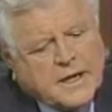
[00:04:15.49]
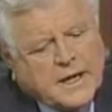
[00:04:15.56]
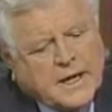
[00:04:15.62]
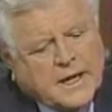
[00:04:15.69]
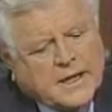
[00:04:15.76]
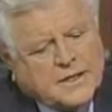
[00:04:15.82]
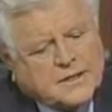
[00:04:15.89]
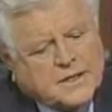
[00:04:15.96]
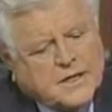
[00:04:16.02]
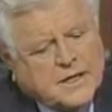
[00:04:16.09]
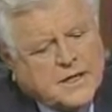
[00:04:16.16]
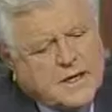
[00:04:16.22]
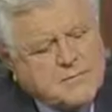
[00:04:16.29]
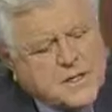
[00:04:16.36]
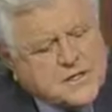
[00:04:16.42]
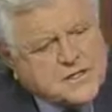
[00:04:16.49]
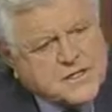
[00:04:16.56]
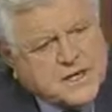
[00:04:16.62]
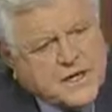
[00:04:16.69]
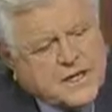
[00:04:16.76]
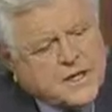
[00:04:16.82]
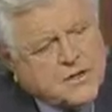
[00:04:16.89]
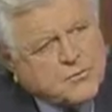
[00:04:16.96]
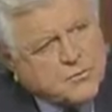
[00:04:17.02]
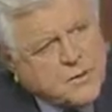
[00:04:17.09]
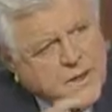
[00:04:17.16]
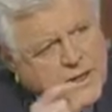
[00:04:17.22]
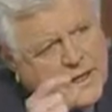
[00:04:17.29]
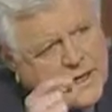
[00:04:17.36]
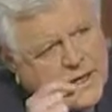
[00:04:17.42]
And I must say, if
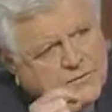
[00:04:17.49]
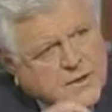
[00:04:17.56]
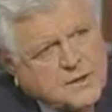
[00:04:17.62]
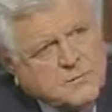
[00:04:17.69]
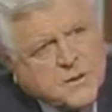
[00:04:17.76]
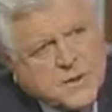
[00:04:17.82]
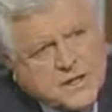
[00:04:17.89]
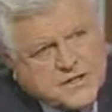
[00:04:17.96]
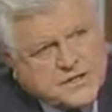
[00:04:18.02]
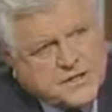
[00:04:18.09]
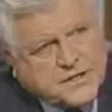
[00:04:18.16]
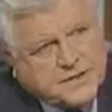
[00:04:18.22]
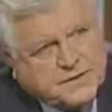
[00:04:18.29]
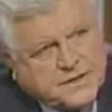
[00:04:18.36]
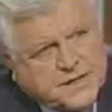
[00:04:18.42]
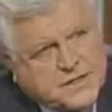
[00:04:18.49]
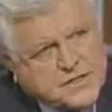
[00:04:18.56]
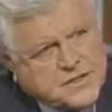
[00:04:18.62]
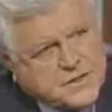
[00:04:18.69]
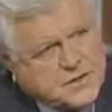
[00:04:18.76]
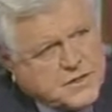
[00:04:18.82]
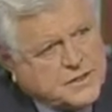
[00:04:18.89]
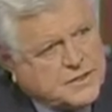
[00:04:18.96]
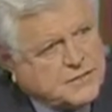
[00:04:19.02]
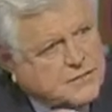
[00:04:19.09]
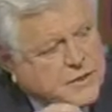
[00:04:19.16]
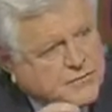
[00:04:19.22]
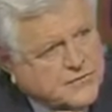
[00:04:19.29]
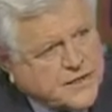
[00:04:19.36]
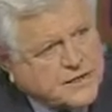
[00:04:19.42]
we have a president that is going to
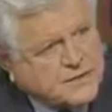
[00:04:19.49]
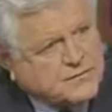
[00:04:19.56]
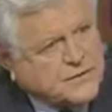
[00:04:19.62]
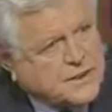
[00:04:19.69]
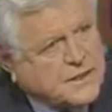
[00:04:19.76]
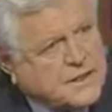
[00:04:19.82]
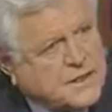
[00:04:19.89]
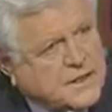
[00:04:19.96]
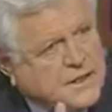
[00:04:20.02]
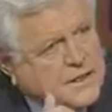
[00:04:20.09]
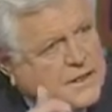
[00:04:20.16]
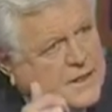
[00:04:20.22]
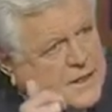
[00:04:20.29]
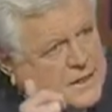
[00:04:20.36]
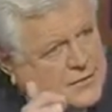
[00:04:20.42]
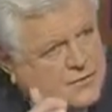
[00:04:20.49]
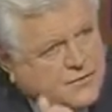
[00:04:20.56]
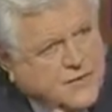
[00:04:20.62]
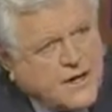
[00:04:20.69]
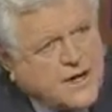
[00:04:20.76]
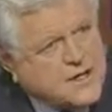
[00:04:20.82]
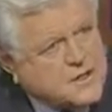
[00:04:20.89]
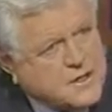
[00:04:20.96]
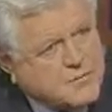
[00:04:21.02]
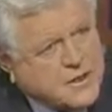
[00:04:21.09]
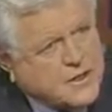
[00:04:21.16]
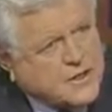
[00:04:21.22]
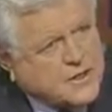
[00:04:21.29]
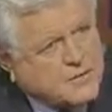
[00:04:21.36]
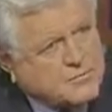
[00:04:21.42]
effectively defy the
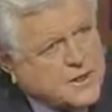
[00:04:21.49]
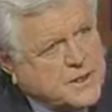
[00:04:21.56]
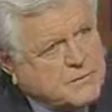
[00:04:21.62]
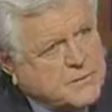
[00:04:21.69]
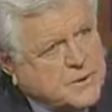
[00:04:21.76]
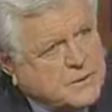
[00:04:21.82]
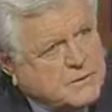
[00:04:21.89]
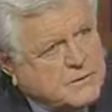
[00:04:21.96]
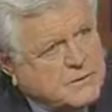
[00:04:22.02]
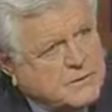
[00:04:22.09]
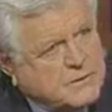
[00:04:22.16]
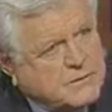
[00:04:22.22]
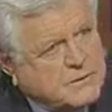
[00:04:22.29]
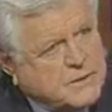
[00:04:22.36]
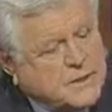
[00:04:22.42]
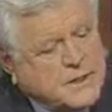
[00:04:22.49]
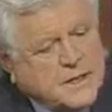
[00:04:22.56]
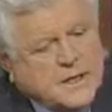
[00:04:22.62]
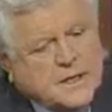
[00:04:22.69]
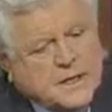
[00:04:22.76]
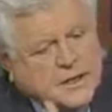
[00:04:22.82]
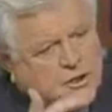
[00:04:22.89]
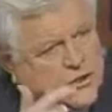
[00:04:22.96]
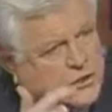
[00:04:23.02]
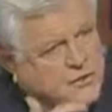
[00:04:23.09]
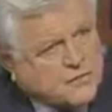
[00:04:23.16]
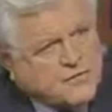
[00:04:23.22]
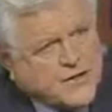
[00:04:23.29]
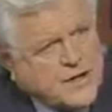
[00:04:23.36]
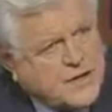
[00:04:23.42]
American people, going to
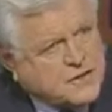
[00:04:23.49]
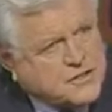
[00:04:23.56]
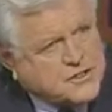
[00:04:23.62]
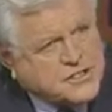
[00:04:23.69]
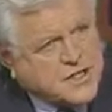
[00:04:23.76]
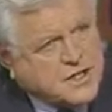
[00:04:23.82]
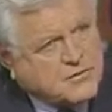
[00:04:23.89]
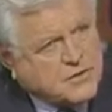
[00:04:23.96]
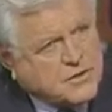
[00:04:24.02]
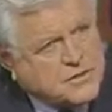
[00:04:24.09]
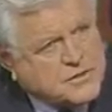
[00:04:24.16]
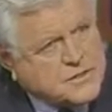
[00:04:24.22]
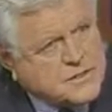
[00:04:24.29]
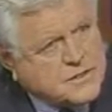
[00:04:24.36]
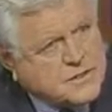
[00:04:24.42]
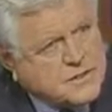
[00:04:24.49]
defy the generals,